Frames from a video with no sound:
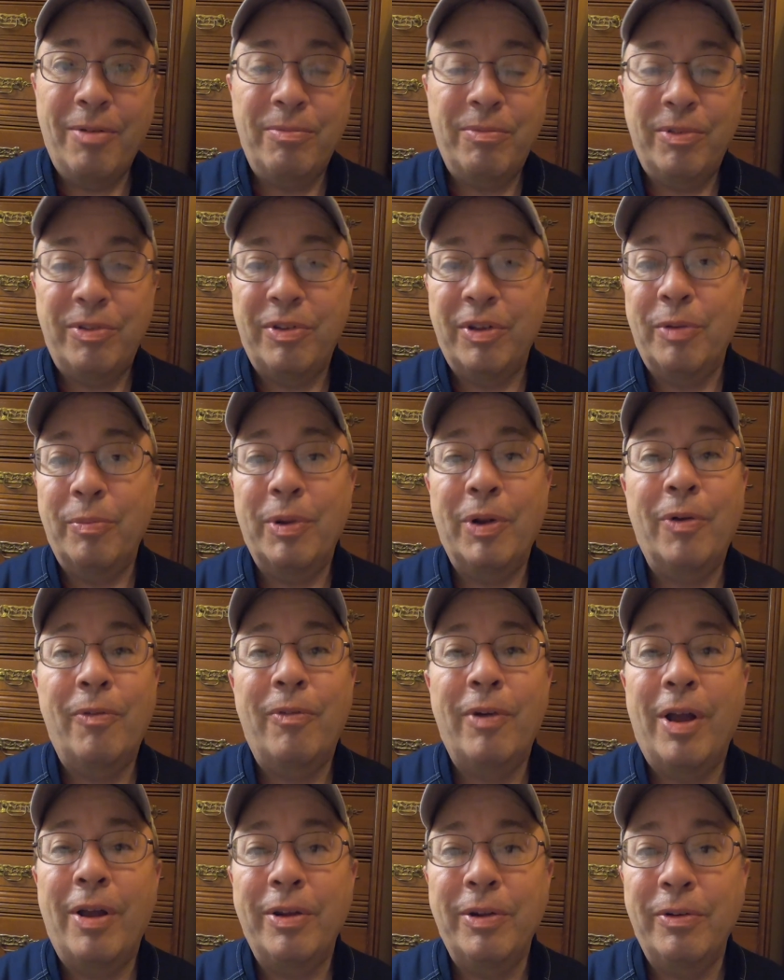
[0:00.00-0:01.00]
Sentimental
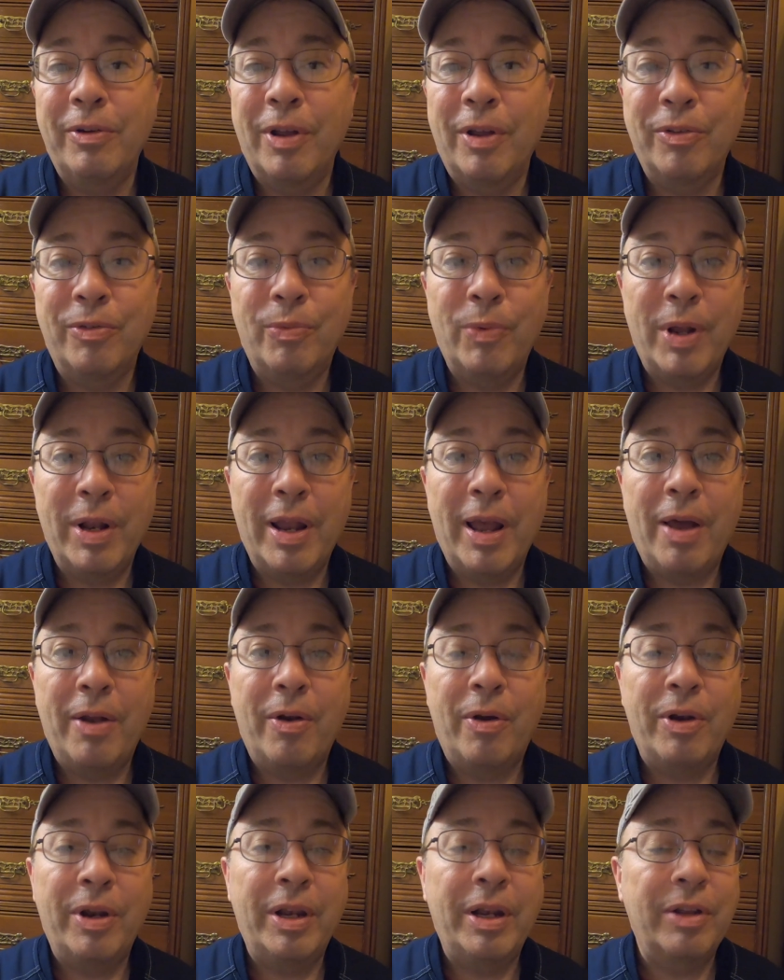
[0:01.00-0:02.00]
value does win out
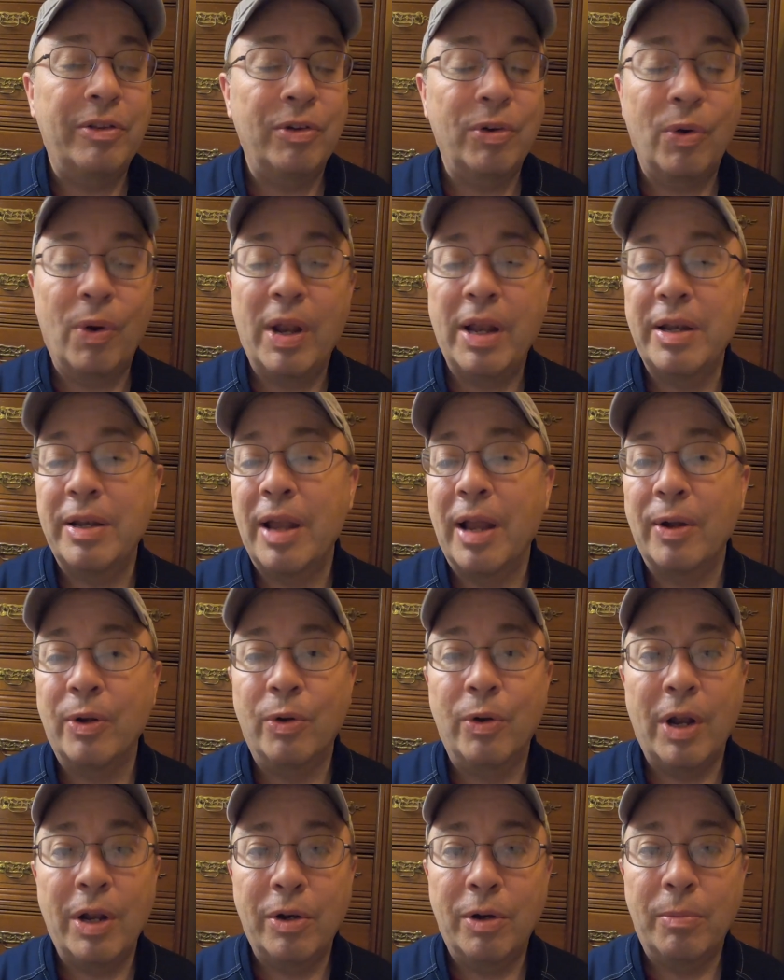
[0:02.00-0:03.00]
on it. It's a great
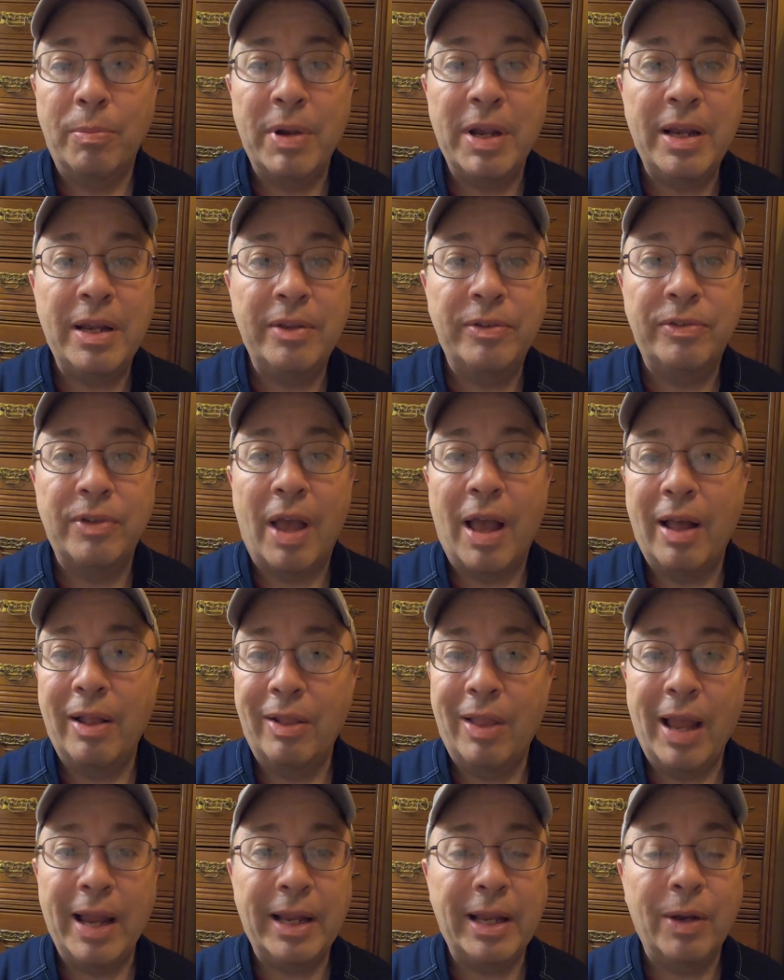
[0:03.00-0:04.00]
decorator piece. I
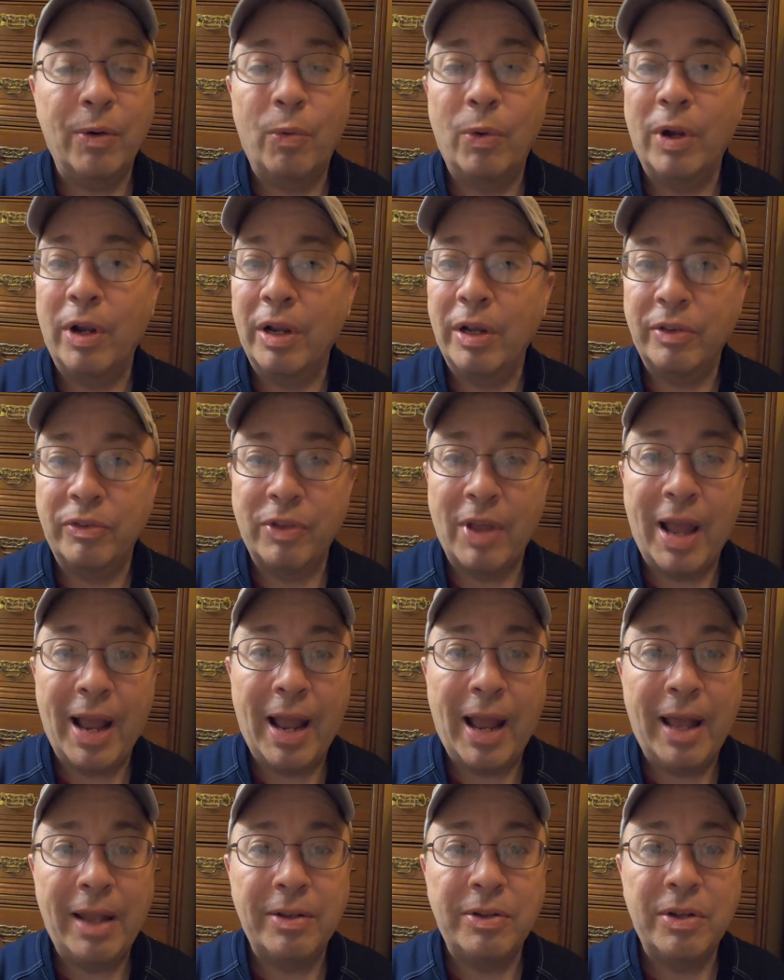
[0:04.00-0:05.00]
like it where it's
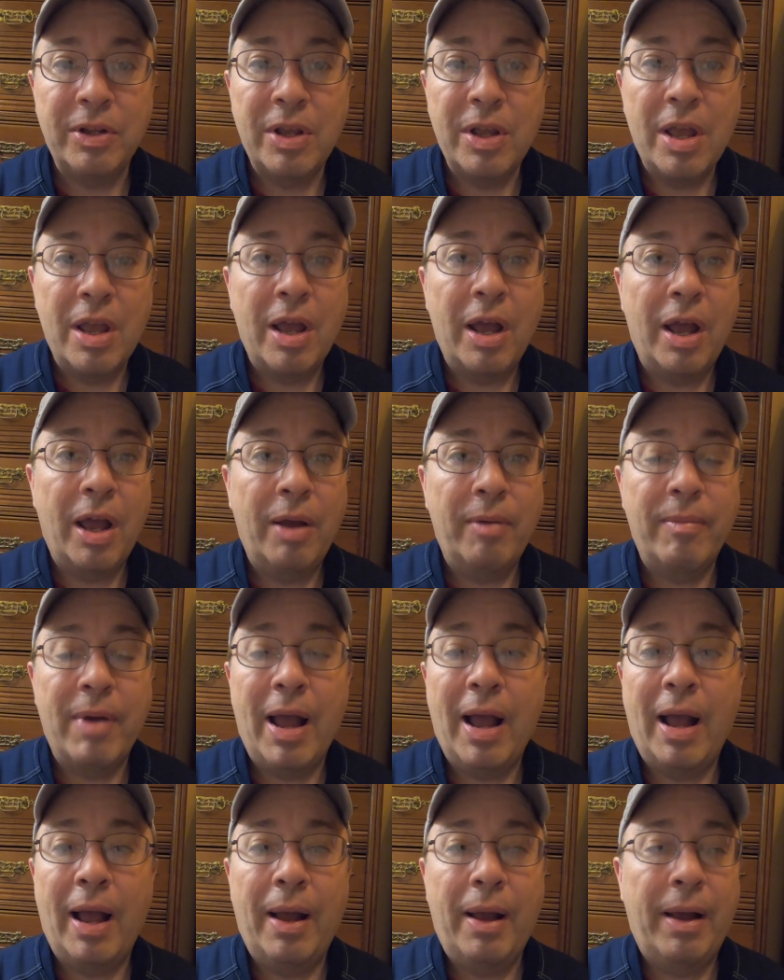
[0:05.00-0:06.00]
at.
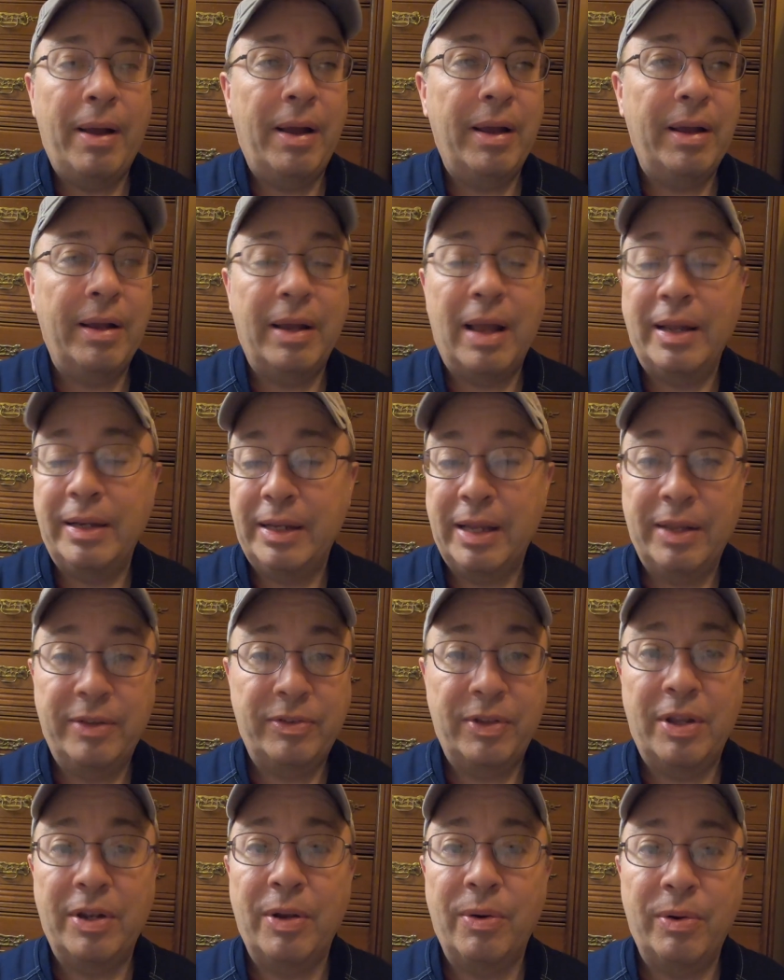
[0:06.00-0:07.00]

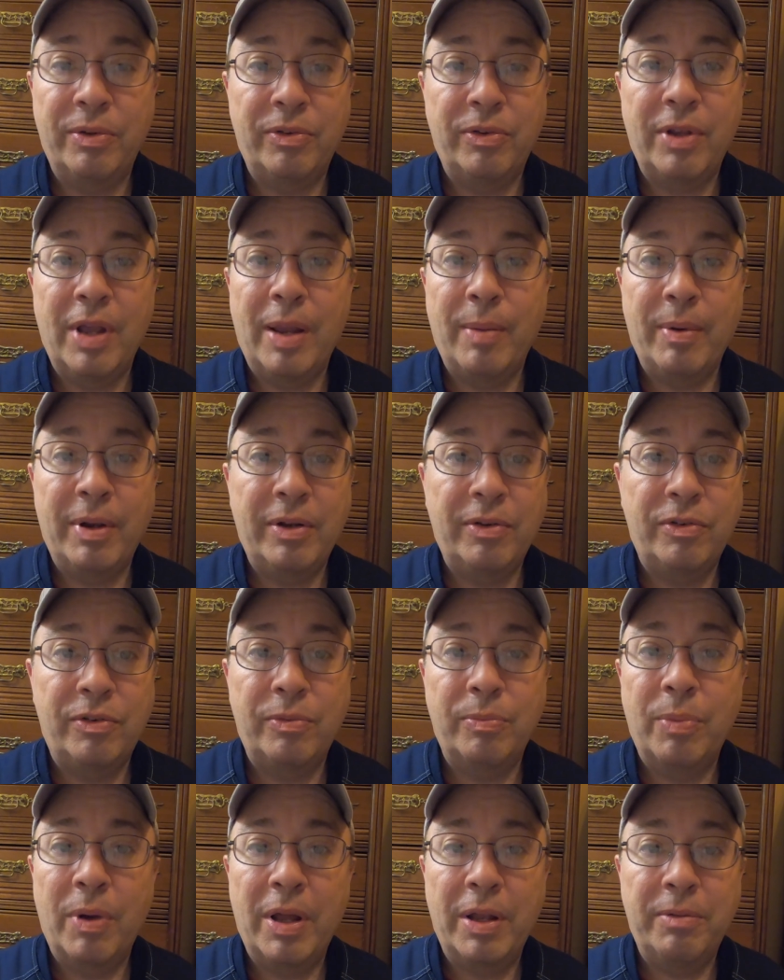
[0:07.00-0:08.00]
Yes, I know it's
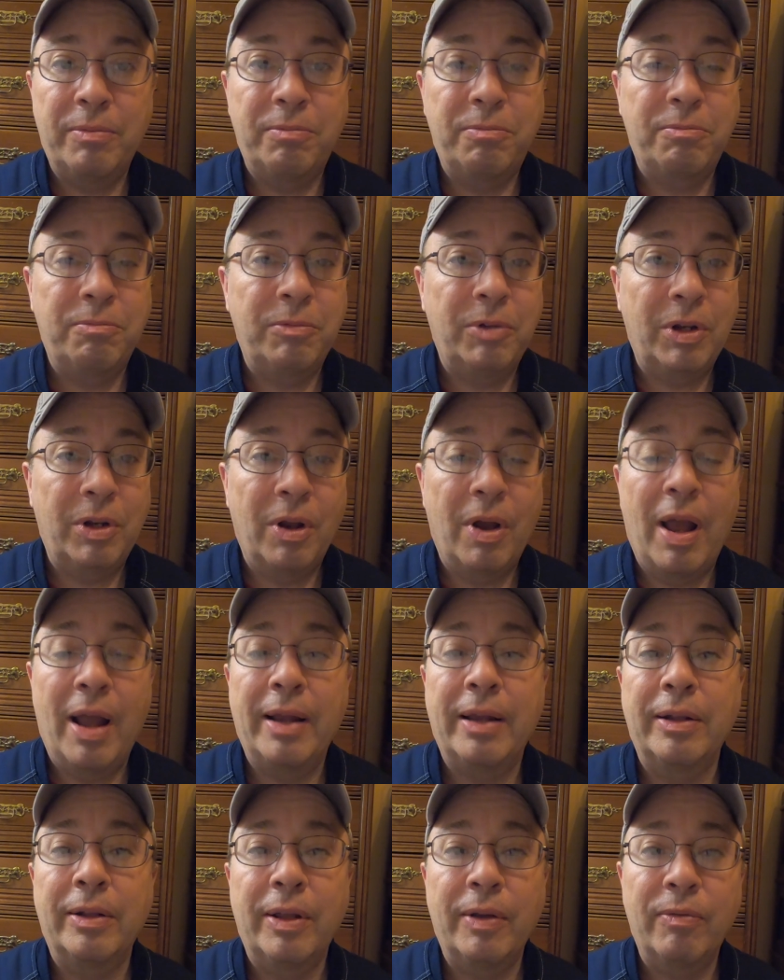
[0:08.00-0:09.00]
damaged, but
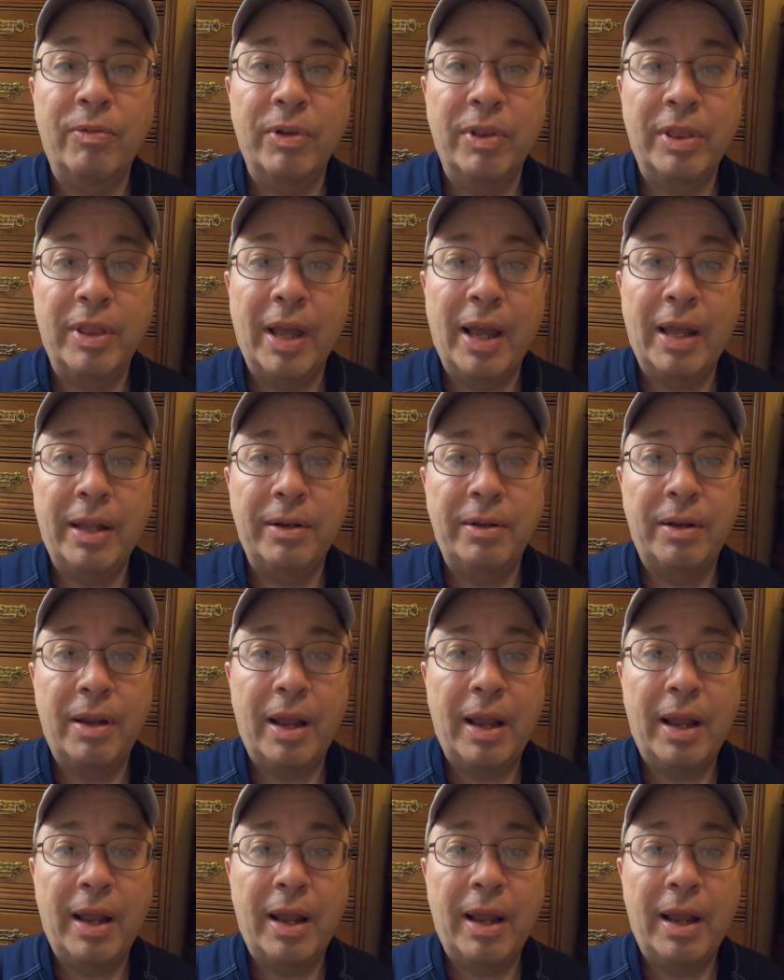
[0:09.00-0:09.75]
I can live with that.